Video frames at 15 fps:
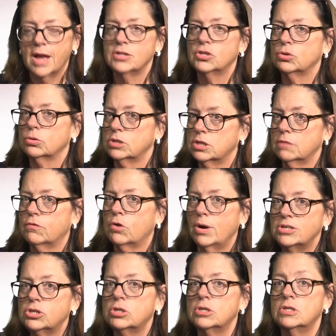sorts of
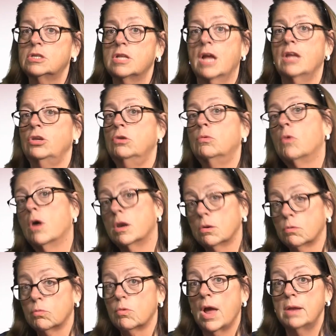questions that you want
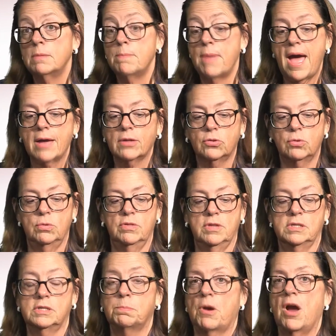to run back through
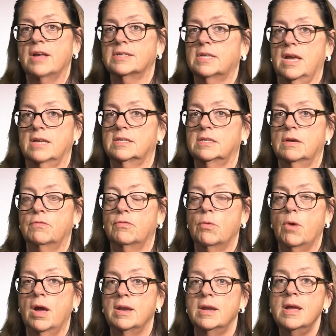this process of
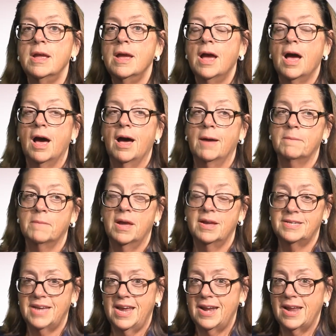what a
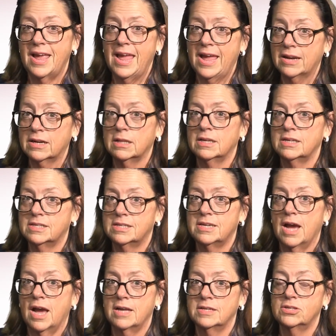data analyst
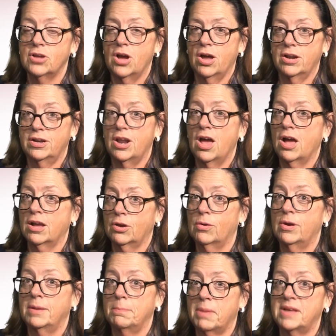does on an
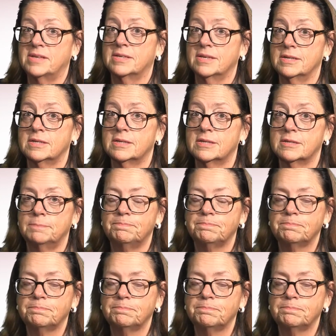ongoing basis.